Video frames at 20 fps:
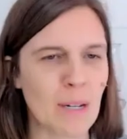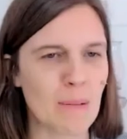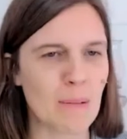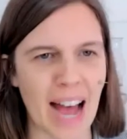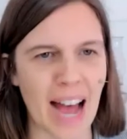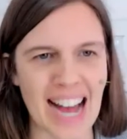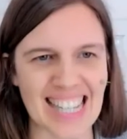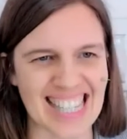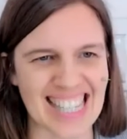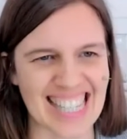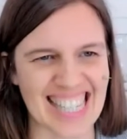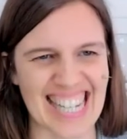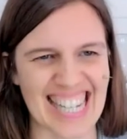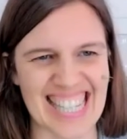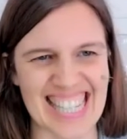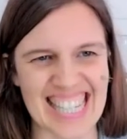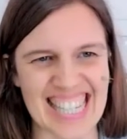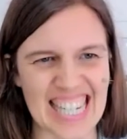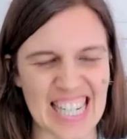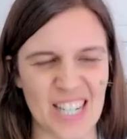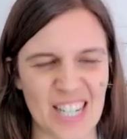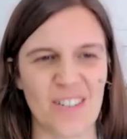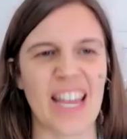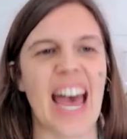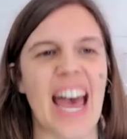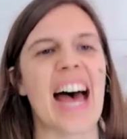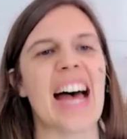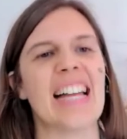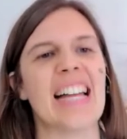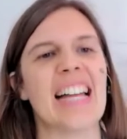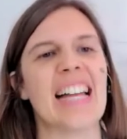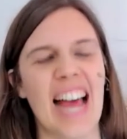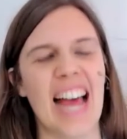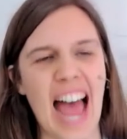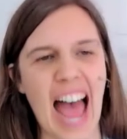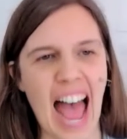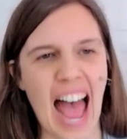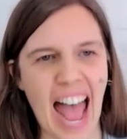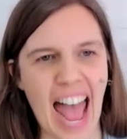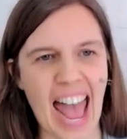baskets did you get?
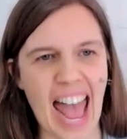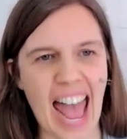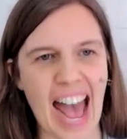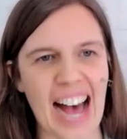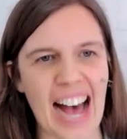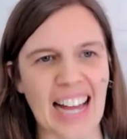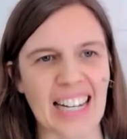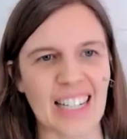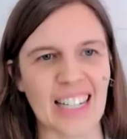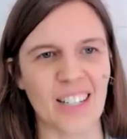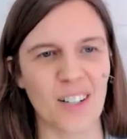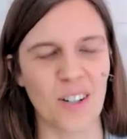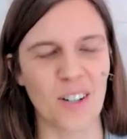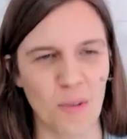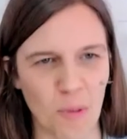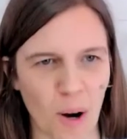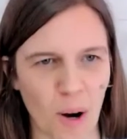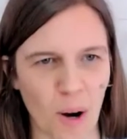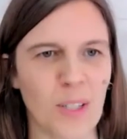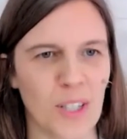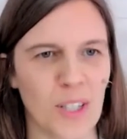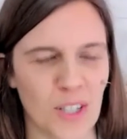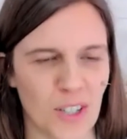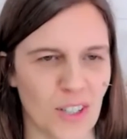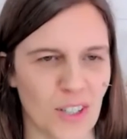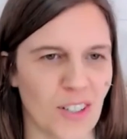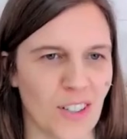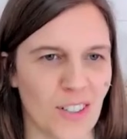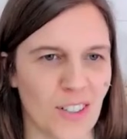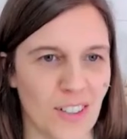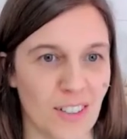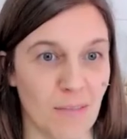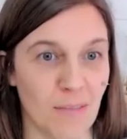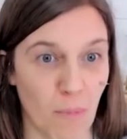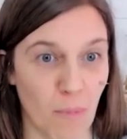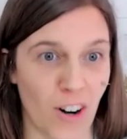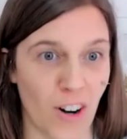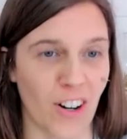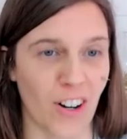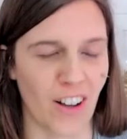And what was your
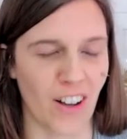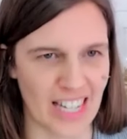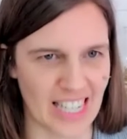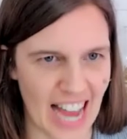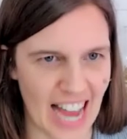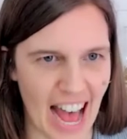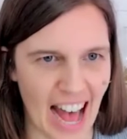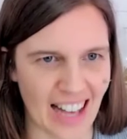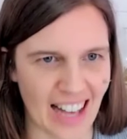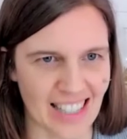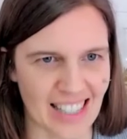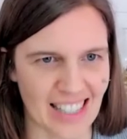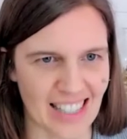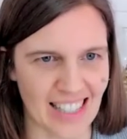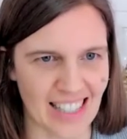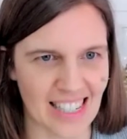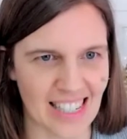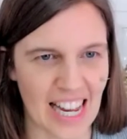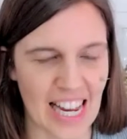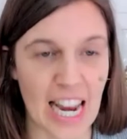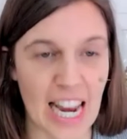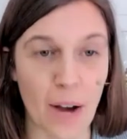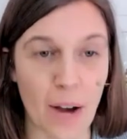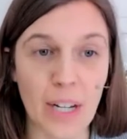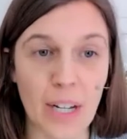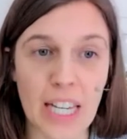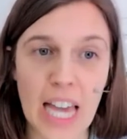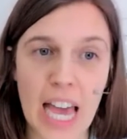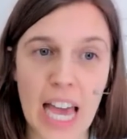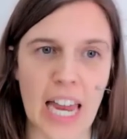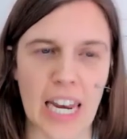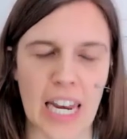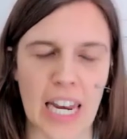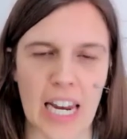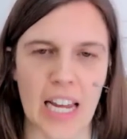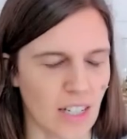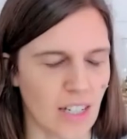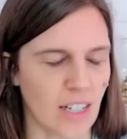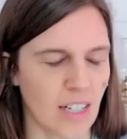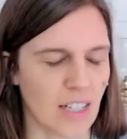mark on the test? Now, again,
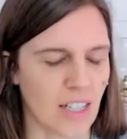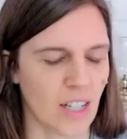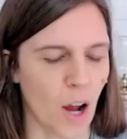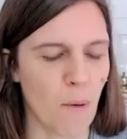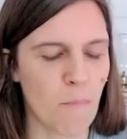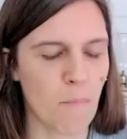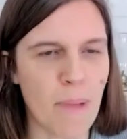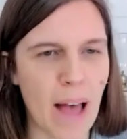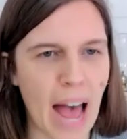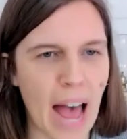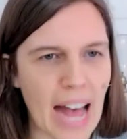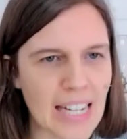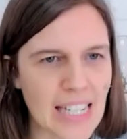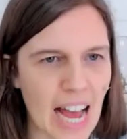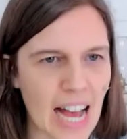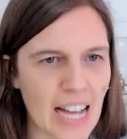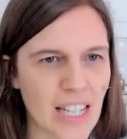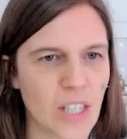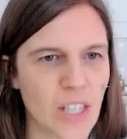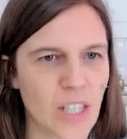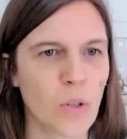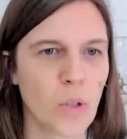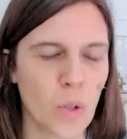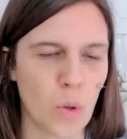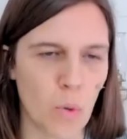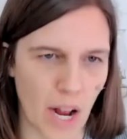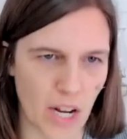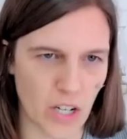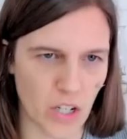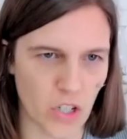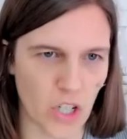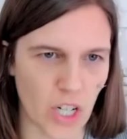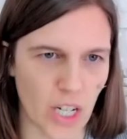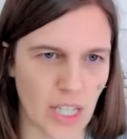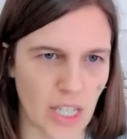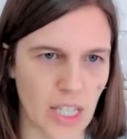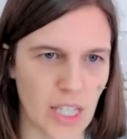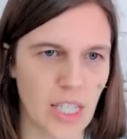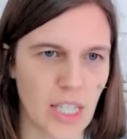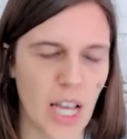it's not bad to ask those
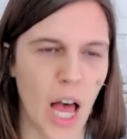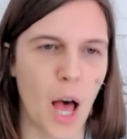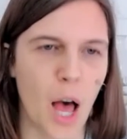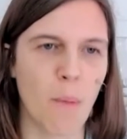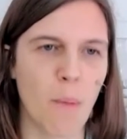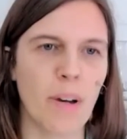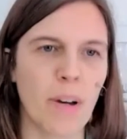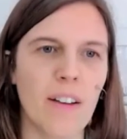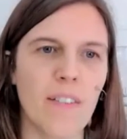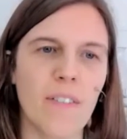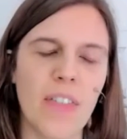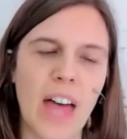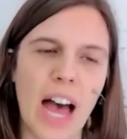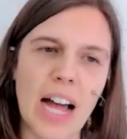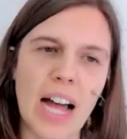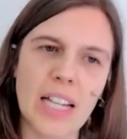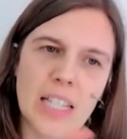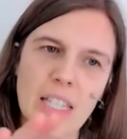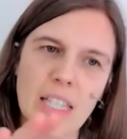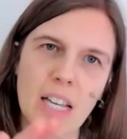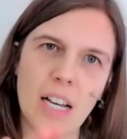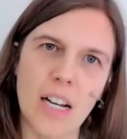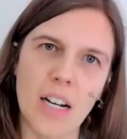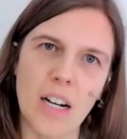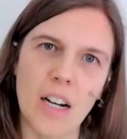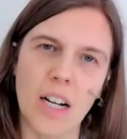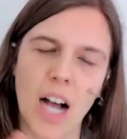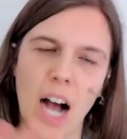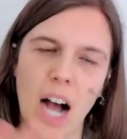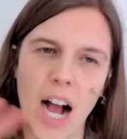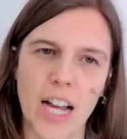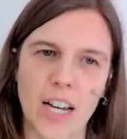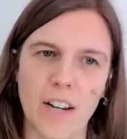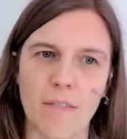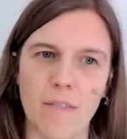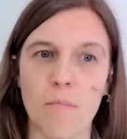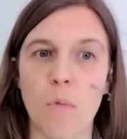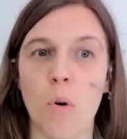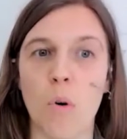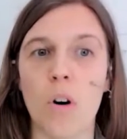questions, but if that's kind of
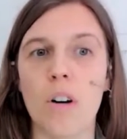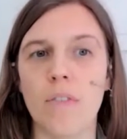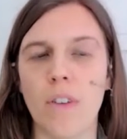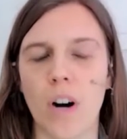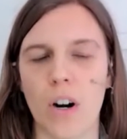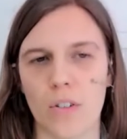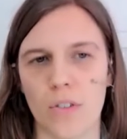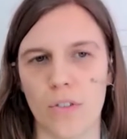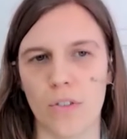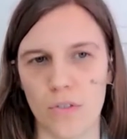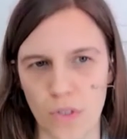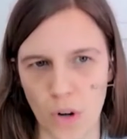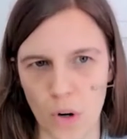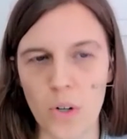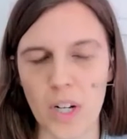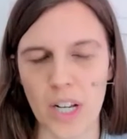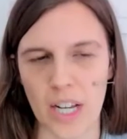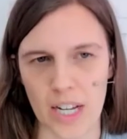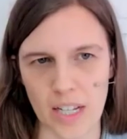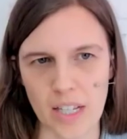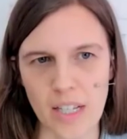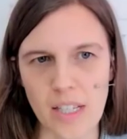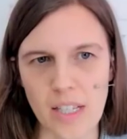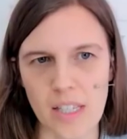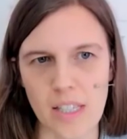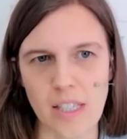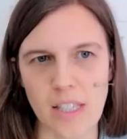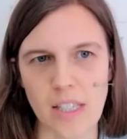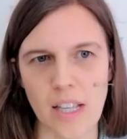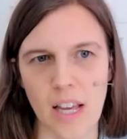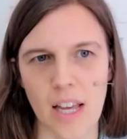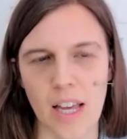more of our focus,